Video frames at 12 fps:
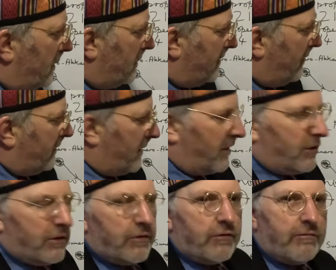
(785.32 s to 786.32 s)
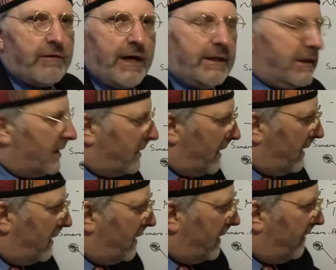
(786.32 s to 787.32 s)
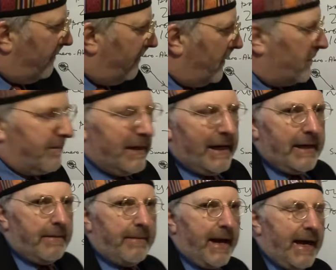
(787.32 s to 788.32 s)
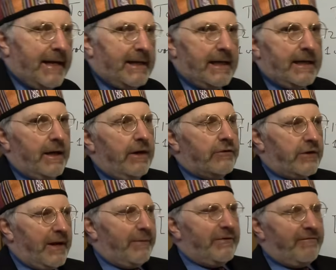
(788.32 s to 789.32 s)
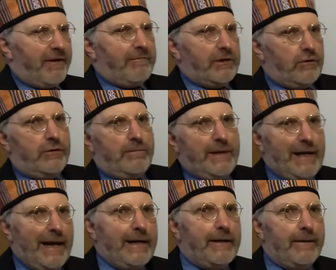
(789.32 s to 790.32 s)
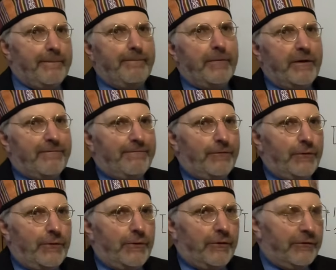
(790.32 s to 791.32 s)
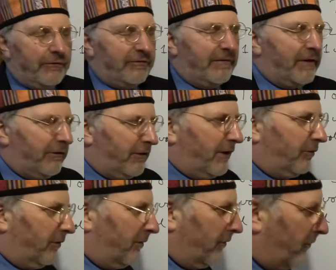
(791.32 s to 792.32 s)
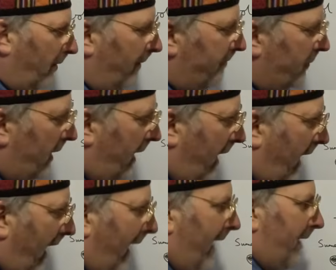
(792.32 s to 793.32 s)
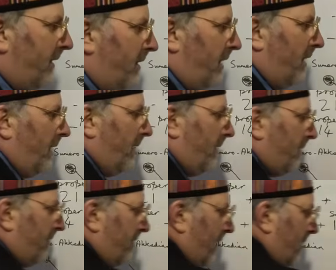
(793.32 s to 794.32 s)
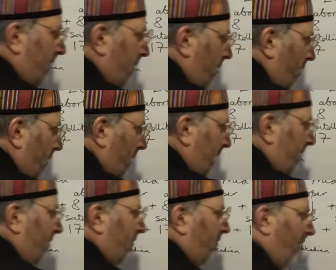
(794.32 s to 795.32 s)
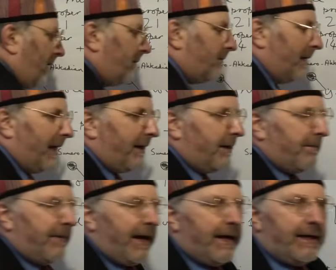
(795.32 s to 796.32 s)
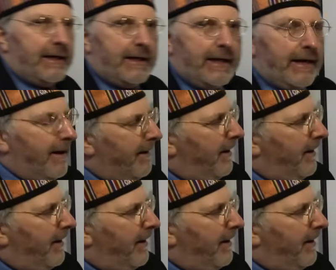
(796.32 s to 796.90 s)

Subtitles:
civilizations created in the 1st millennium AD. So that was a very good millennium for civilizations. And then, though, in the 2nd millennium AD,